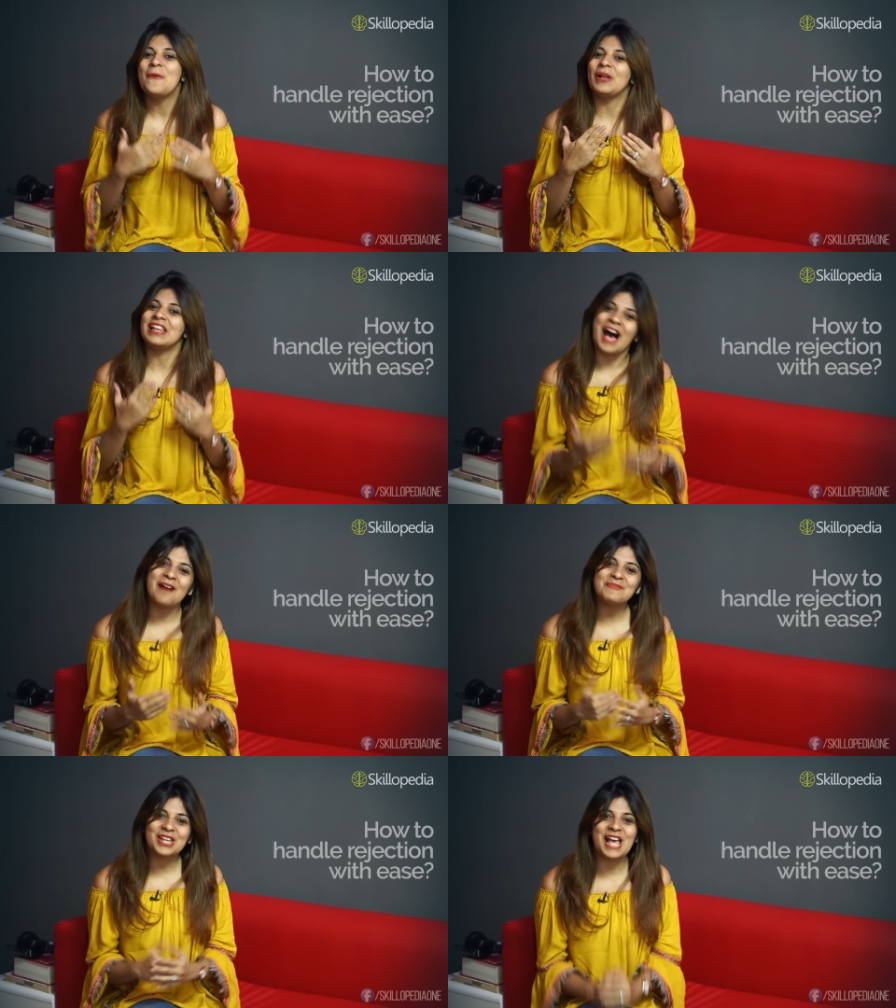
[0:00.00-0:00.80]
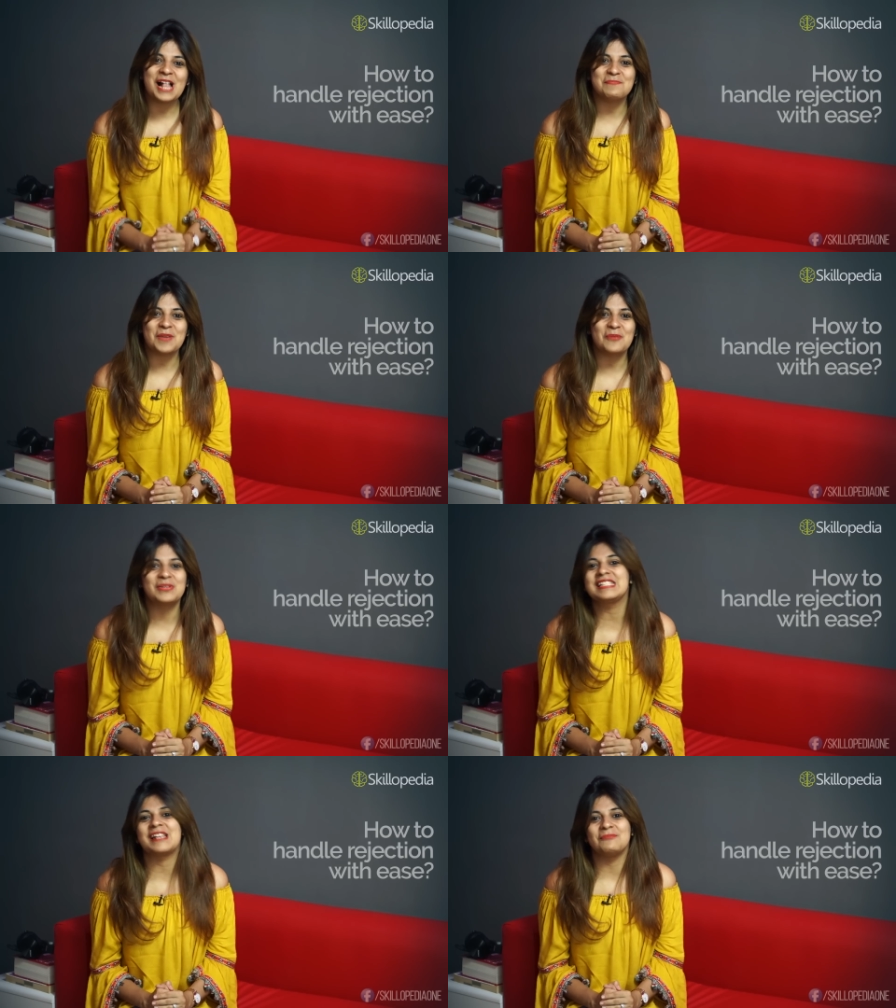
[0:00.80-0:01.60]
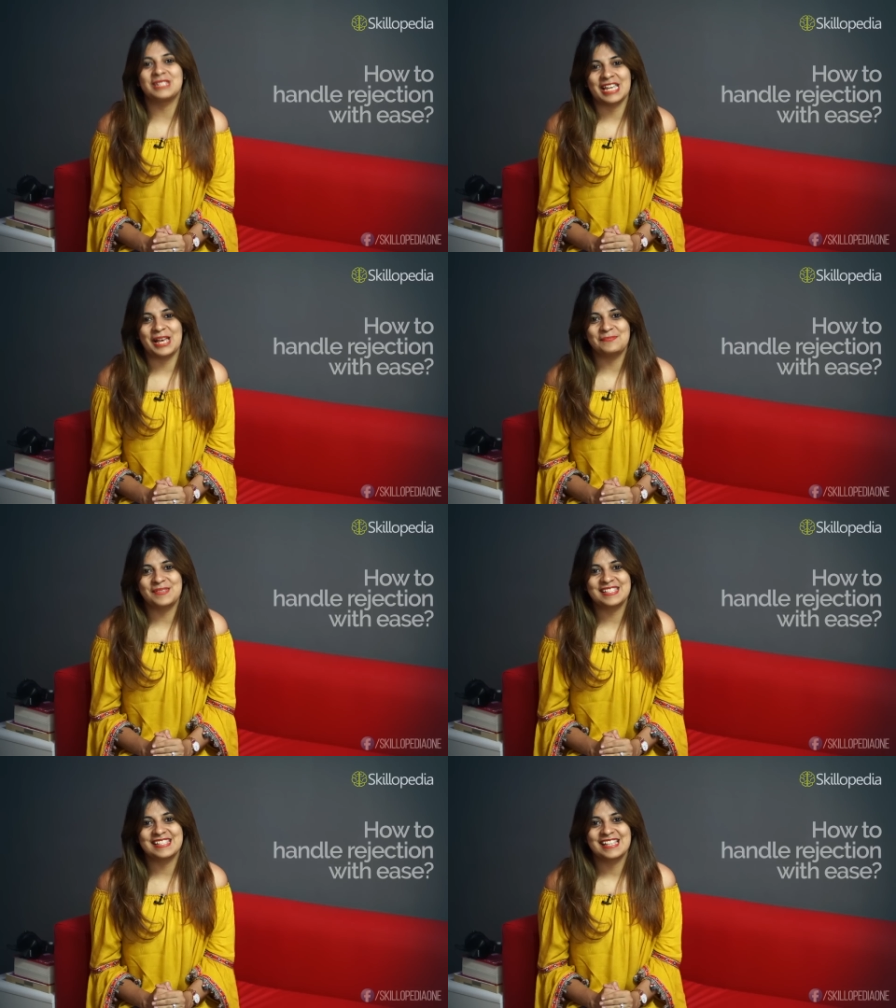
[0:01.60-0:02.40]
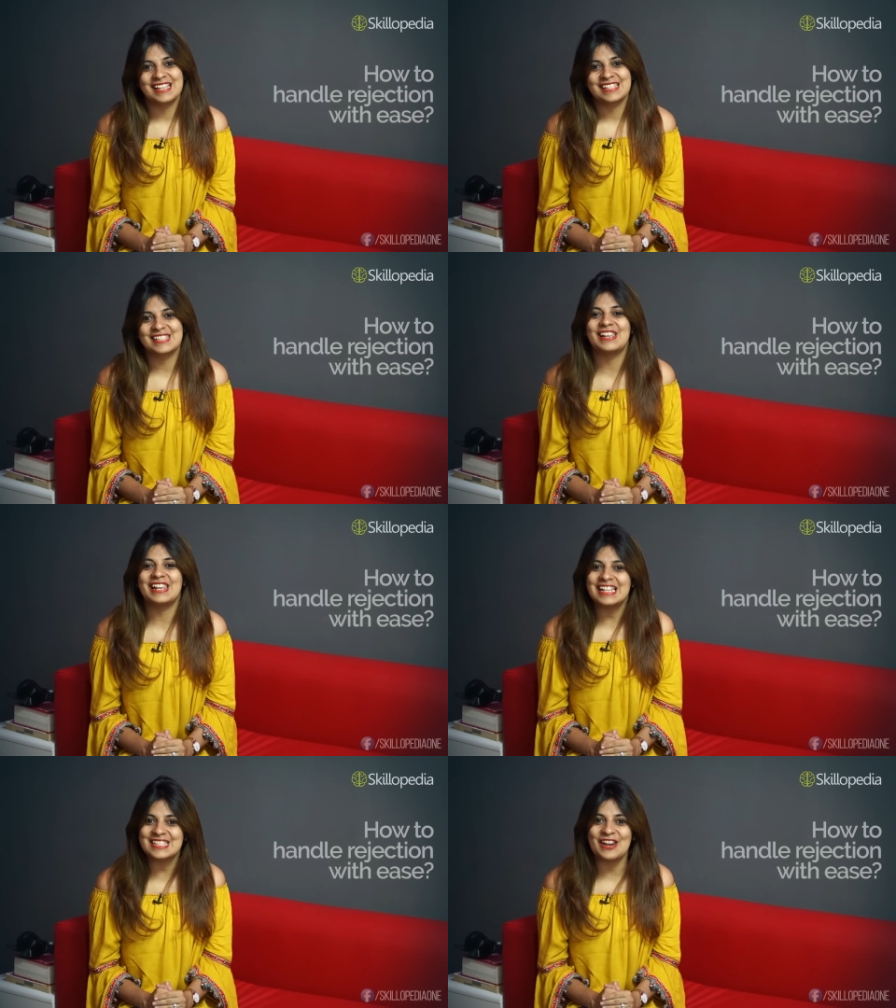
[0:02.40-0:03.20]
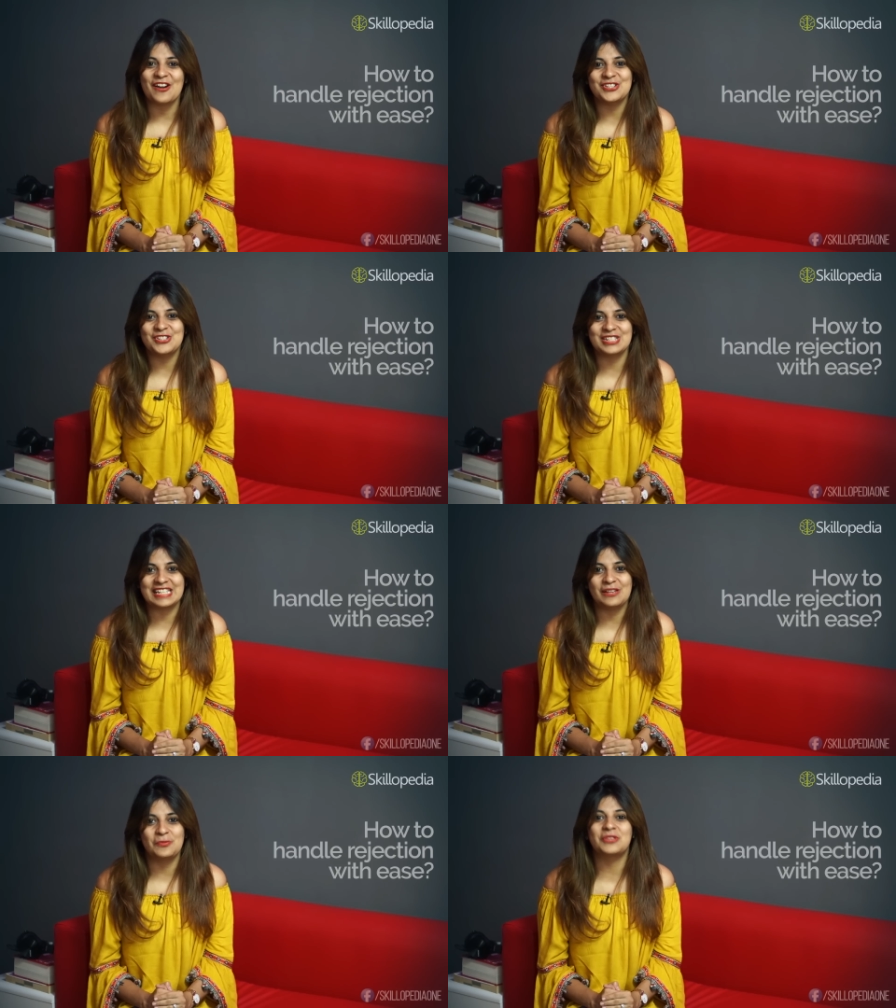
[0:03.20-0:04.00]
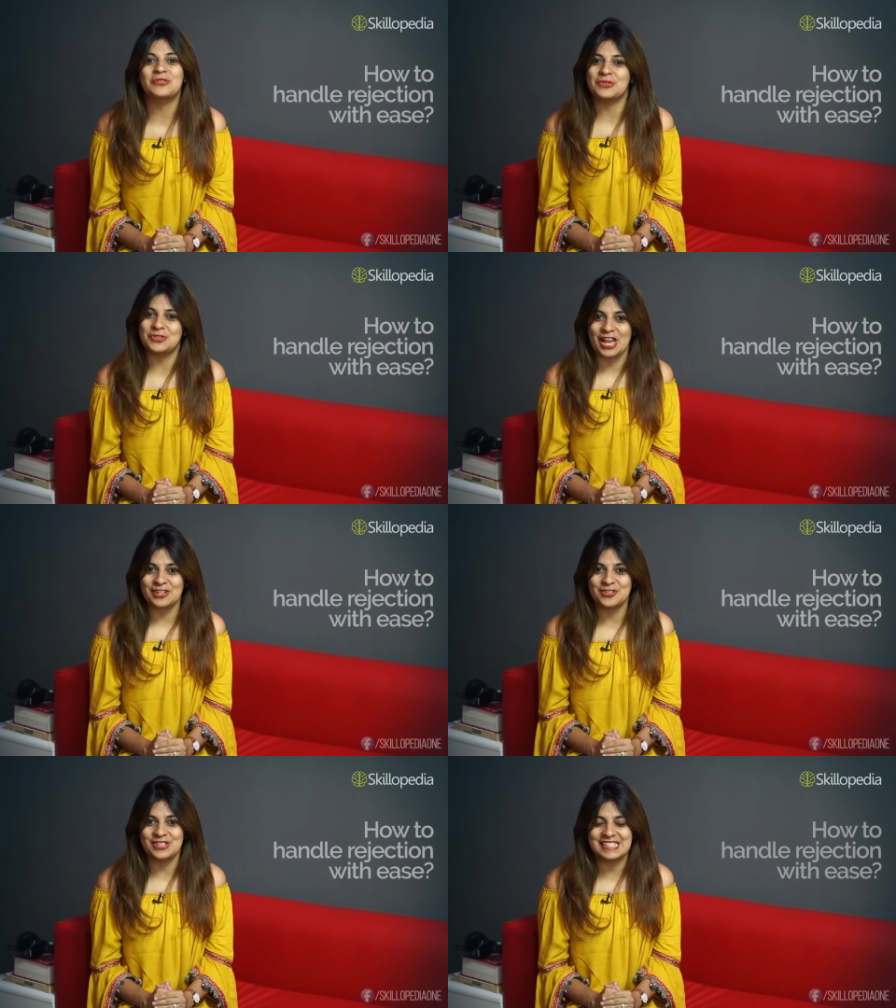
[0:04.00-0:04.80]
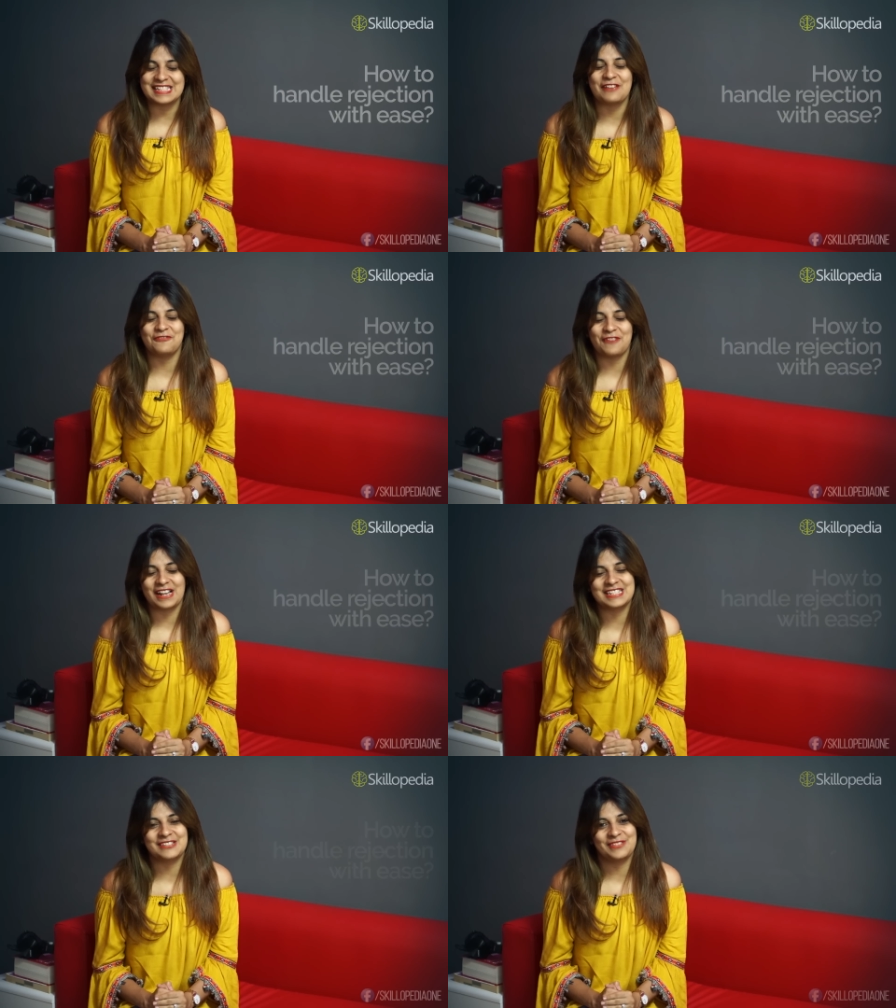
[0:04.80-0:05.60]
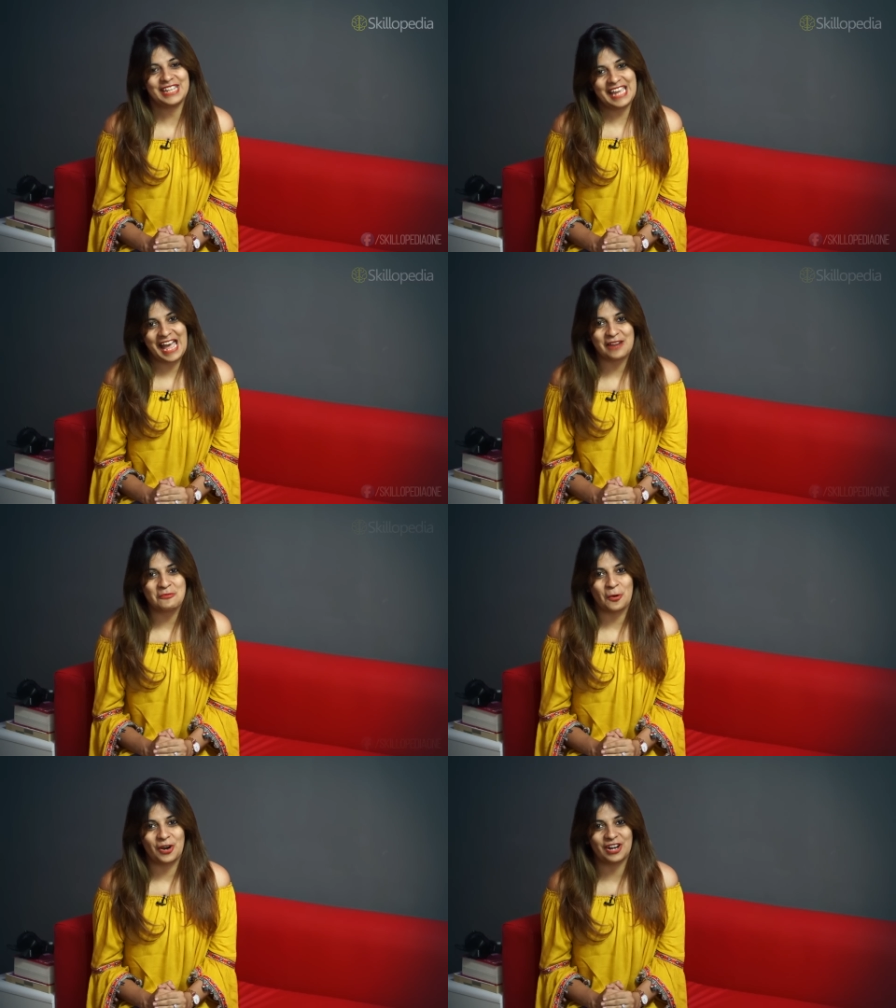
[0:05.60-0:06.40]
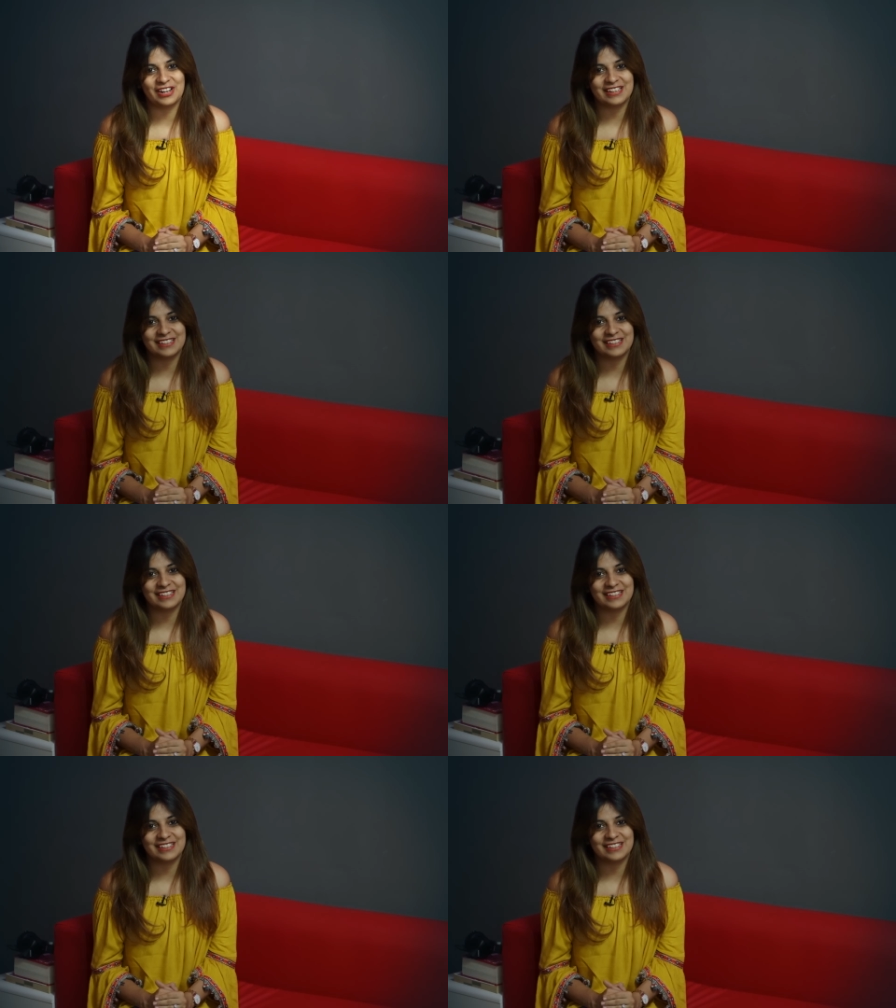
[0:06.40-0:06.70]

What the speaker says: Well, I'm going to help you with some tips. So let's learn to deal with rejections effectively at work.